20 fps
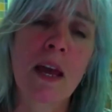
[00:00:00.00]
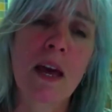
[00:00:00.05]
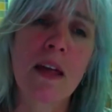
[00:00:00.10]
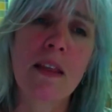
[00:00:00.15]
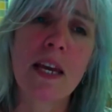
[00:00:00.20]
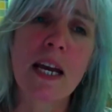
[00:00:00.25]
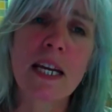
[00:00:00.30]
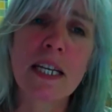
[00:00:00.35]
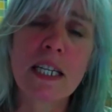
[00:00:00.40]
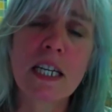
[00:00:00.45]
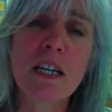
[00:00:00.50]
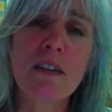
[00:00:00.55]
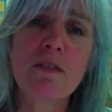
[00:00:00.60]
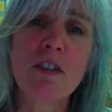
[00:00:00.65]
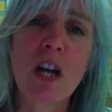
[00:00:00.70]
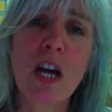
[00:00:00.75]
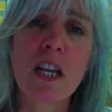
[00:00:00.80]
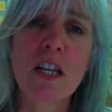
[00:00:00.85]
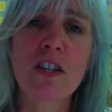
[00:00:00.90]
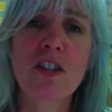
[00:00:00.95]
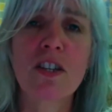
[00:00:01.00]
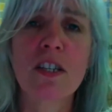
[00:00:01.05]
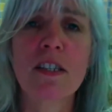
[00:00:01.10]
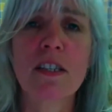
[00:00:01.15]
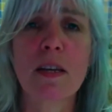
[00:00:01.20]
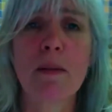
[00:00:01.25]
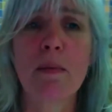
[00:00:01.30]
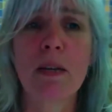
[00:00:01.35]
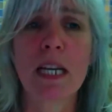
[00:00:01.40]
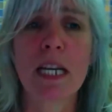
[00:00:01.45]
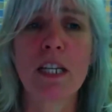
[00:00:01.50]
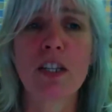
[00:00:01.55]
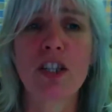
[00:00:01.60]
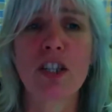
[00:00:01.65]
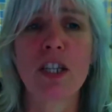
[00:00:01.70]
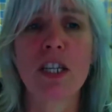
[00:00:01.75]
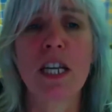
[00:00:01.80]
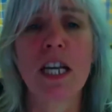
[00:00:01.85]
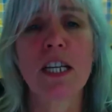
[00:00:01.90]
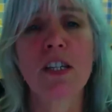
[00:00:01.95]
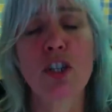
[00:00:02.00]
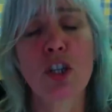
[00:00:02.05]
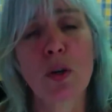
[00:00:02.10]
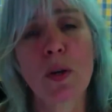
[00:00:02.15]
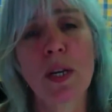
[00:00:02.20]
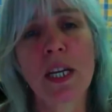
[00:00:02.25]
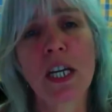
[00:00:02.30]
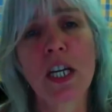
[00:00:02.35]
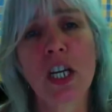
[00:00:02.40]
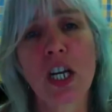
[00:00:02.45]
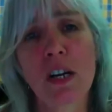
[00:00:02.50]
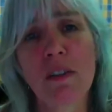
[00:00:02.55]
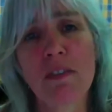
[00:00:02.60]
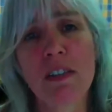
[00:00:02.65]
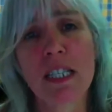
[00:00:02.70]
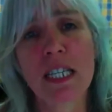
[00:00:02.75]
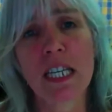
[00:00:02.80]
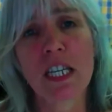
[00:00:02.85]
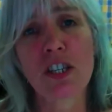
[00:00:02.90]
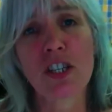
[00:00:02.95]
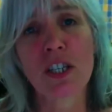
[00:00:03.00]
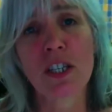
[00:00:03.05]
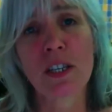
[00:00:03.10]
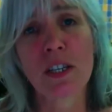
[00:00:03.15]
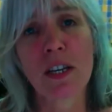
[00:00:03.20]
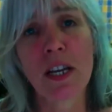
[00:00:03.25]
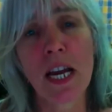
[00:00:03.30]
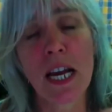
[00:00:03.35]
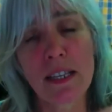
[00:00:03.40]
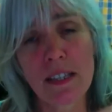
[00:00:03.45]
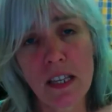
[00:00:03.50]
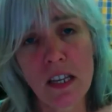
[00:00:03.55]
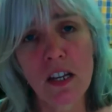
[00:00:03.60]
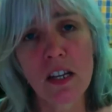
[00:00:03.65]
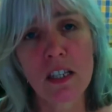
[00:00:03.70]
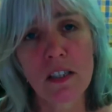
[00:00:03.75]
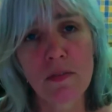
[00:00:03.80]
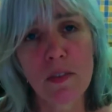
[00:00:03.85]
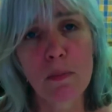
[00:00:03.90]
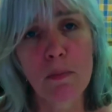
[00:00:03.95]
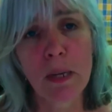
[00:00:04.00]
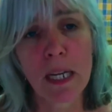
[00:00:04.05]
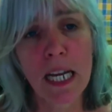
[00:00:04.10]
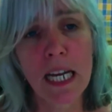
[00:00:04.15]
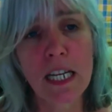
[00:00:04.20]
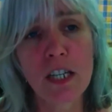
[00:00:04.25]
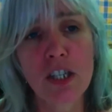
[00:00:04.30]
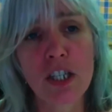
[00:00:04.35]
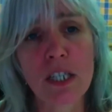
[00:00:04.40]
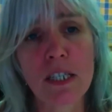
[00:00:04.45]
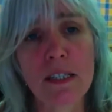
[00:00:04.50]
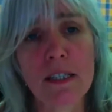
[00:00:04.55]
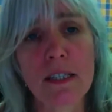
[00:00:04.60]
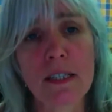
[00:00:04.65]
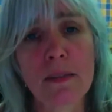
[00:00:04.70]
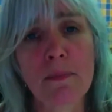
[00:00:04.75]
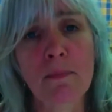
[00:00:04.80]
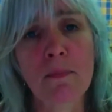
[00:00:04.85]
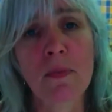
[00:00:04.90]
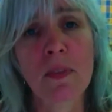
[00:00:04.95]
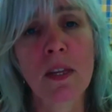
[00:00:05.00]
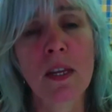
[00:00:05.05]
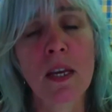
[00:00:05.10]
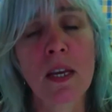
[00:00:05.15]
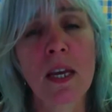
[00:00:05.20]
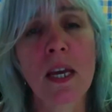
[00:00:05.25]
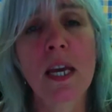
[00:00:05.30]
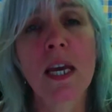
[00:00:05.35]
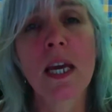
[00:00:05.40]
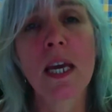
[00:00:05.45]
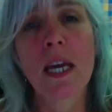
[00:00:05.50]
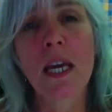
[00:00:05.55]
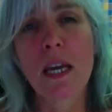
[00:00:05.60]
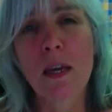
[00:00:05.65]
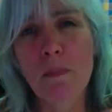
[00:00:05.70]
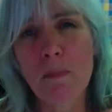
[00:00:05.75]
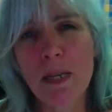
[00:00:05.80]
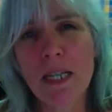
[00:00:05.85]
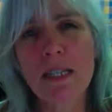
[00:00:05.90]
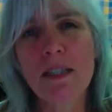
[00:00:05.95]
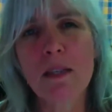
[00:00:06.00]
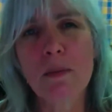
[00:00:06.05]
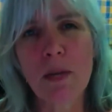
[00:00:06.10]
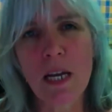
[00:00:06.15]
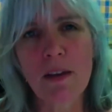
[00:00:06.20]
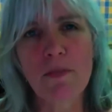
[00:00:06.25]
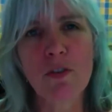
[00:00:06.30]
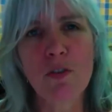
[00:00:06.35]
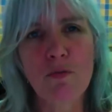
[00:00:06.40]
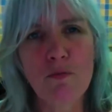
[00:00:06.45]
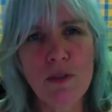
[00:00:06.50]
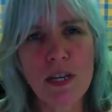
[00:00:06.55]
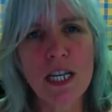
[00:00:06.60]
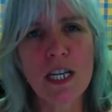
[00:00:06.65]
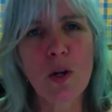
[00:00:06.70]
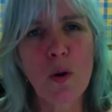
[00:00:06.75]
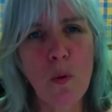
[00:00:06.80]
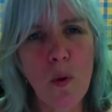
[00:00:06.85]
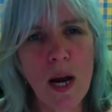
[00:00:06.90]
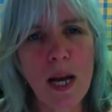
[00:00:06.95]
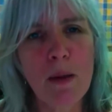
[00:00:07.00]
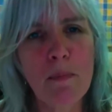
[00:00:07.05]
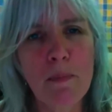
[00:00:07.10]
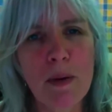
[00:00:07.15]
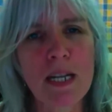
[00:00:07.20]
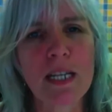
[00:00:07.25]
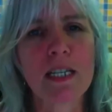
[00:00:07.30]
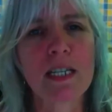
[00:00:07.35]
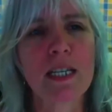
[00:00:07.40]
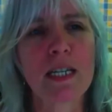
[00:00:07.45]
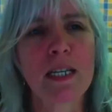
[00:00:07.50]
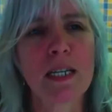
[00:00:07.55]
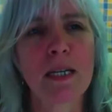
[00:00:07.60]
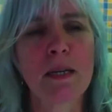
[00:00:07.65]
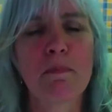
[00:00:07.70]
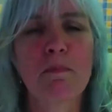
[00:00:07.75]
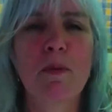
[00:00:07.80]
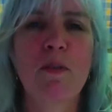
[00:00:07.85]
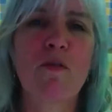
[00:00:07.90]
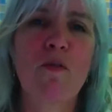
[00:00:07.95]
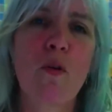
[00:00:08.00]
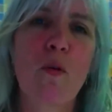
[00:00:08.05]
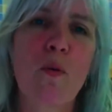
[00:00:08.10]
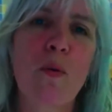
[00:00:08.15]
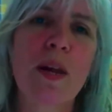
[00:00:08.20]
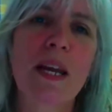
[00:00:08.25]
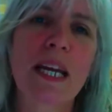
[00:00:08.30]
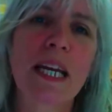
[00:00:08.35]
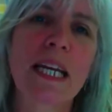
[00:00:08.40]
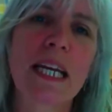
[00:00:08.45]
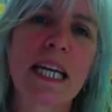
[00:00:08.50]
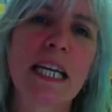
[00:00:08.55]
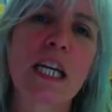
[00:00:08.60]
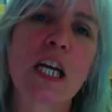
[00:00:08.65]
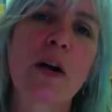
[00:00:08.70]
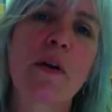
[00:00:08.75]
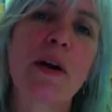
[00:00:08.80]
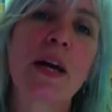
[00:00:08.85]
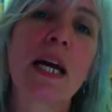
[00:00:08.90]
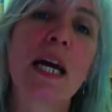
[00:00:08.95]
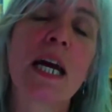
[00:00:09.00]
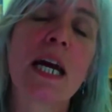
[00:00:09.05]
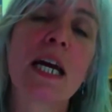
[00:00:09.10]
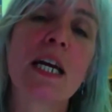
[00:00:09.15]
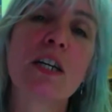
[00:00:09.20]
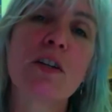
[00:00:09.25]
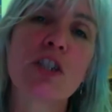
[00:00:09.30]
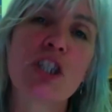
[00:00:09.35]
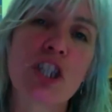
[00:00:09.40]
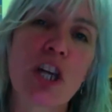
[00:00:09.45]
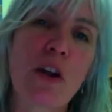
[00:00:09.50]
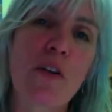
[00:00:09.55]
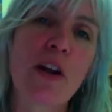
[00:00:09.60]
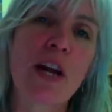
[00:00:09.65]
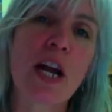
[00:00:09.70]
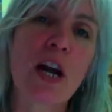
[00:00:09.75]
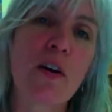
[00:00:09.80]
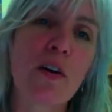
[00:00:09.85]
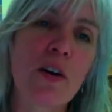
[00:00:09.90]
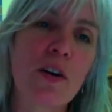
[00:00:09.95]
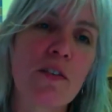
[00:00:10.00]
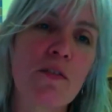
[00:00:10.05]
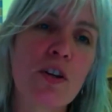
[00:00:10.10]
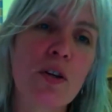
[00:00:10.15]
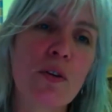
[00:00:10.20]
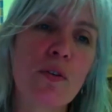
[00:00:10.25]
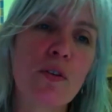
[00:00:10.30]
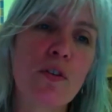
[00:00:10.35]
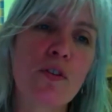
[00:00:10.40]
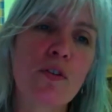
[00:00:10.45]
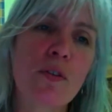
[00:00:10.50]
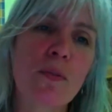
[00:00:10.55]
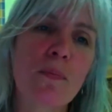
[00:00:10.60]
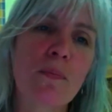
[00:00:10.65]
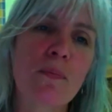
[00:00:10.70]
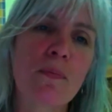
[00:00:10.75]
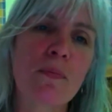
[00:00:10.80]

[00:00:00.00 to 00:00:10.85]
The idea of knowledge dissemination as joining a conversation has a lot of implications. It means that we have to read quite a bit before we can get going sharing our own views.